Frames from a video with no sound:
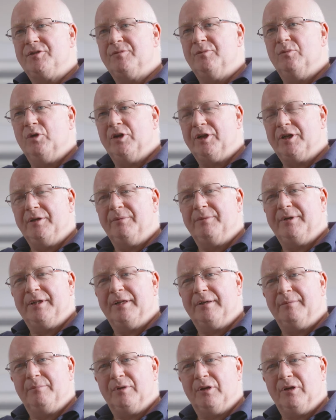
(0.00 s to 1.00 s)
Working with the
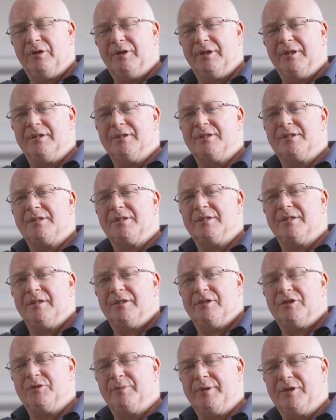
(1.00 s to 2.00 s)
employers to